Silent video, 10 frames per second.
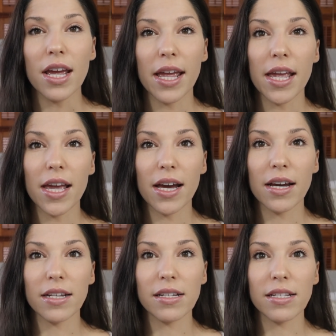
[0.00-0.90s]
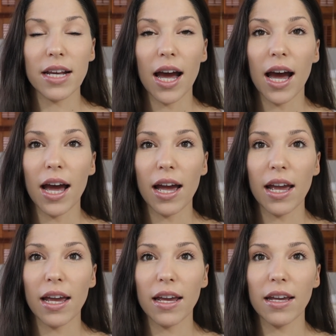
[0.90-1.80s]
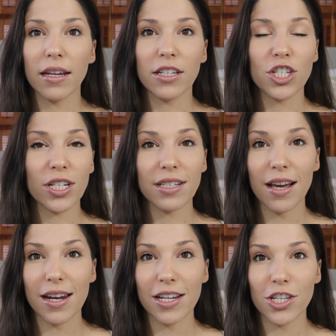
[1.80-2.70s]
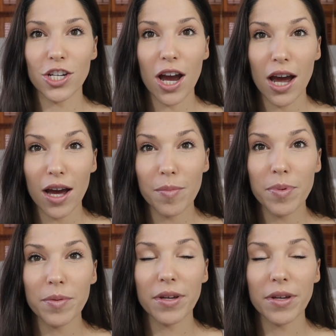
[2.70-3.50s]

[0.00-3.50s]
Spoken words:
and I just got a job,